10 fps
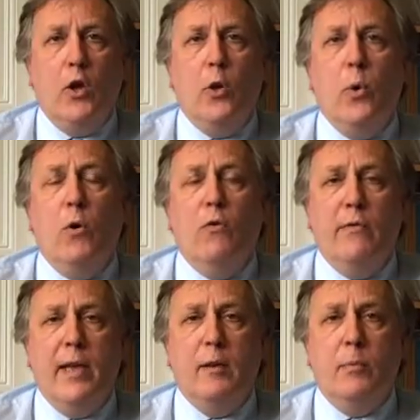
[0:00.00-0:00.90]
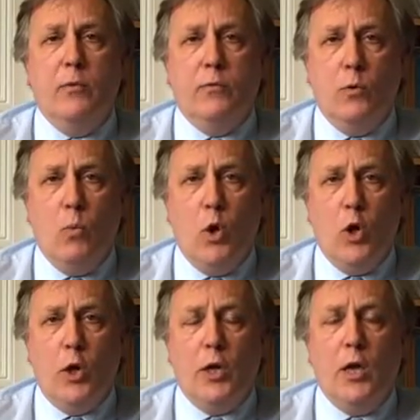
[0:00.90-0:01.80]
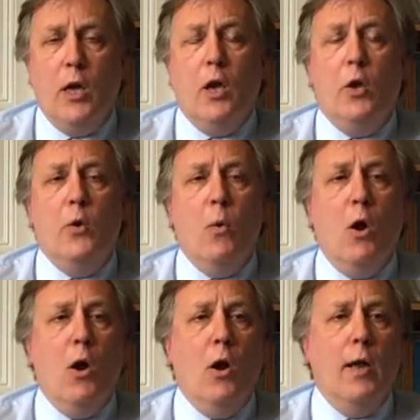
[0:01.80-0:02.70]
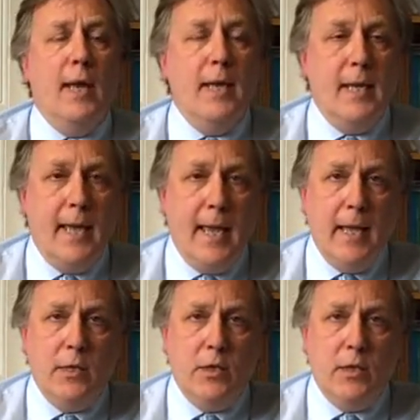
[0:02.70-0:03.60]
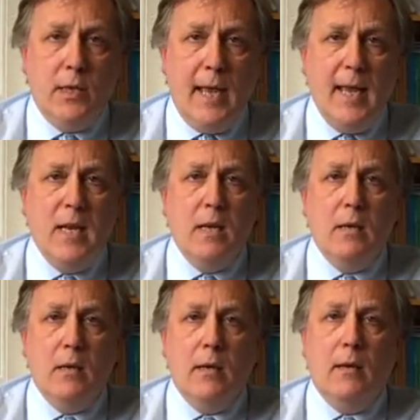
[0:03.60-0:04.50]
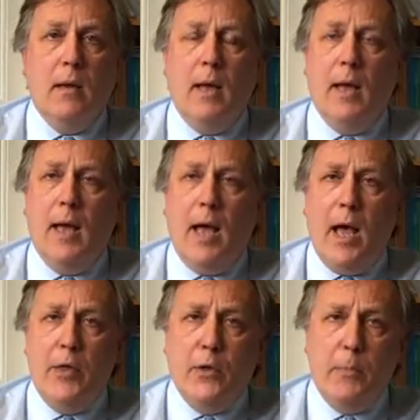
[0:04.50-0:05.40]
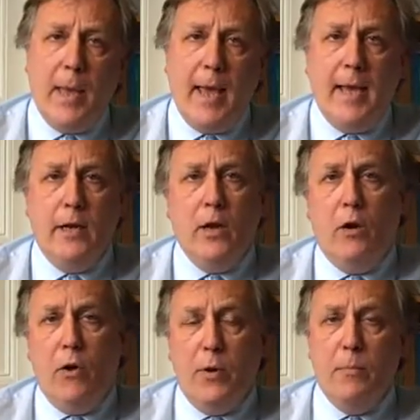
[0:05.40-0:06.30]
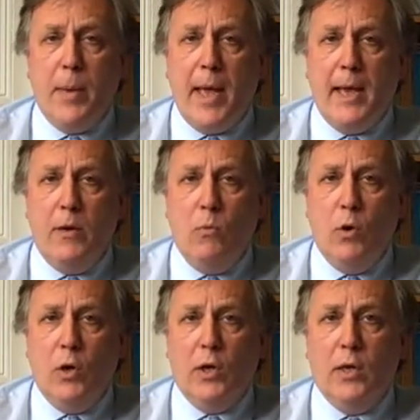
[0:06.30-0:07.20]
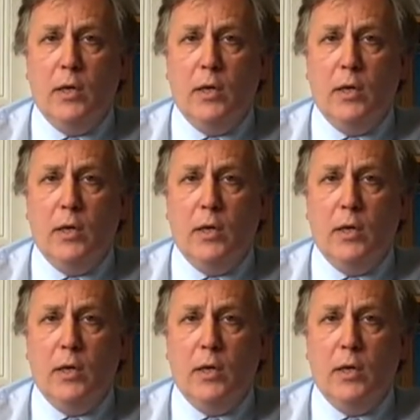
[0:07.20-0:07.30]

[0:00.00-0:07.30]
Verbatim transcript: who are available for work, who are engaged in uh, either paid or unpaid work.